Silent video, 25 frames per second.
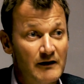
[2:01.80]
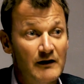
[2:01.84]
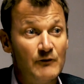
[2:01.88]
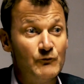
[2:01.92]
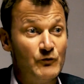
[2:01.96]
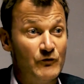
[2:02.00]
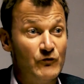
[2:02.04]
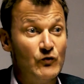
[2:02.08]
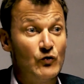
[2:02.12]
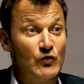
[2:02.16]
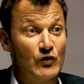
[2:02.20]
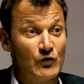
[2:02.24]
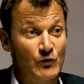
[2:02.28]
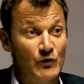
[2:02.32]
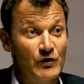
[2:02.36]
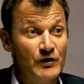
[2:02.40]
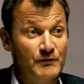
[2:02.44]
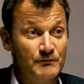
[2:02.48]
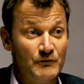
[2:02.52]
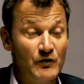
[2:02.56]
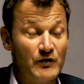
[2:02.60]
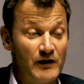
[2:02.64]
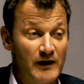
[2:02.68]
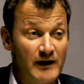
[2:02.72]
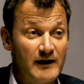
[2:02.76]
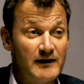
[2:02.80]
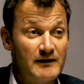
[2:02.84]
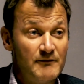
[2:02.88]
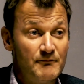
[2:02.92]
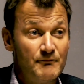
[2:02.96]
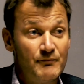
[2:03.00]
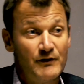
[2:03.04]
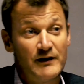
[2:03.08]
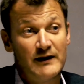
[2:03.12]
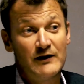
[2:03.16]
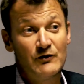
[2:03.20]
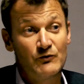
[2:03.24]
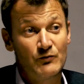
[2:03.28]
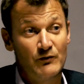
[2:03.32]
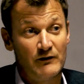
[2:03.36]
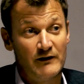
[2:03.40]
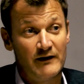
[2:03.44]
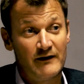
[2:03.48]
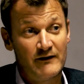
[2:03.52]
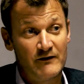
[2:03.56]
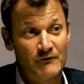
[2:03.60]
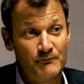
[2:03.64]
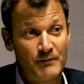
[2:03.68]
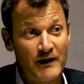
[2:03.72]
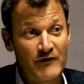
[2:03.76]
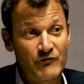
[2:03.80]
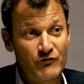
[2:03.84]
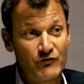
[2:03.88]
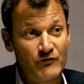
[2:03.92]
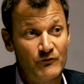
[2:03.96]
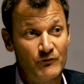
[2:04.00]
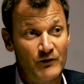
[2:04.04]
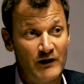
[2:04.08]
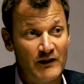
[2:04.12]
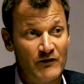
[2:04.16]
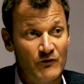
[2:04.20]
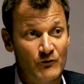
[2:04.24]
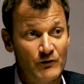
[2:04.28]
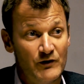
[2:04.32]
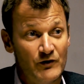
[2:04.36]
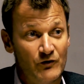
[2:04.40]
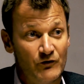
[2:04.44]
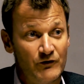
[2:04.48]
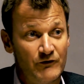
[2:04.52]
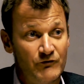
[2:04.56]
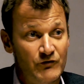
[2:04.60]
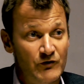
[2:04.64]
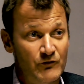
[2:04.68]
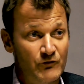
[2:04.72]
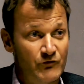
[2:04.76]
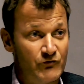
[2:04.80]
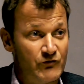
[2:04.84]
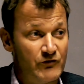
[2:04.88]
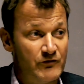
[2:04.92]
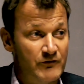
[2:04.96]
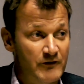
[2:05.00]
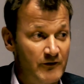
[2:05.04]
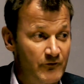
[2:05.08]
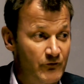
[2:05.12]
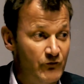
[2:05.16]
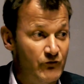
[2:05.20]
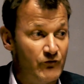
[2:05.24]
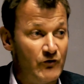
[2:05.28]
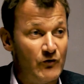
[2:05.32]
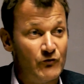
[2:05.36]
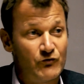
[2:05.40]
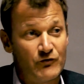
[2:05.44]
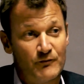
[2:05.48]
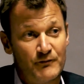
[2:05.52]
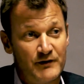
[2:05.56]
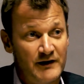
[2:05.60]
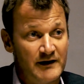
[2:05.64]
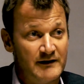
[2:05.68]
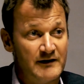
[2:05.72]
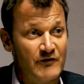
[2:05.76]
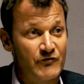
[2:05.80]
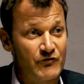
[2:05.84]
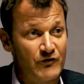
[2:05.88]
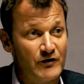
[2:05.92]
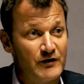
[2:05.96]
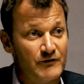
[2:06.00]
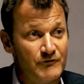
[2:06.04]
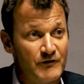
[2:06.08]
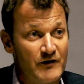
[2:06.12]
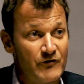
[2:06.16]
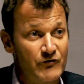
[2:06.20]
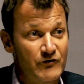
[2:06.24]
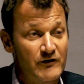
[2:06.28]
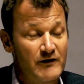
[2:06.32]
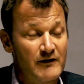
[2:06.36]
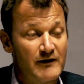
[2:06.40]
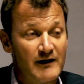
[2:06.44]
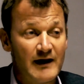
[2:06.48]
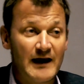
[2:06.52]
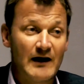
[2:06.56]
And we've all got to earn money, but equally the best will in the world, if you do somebody a disservice,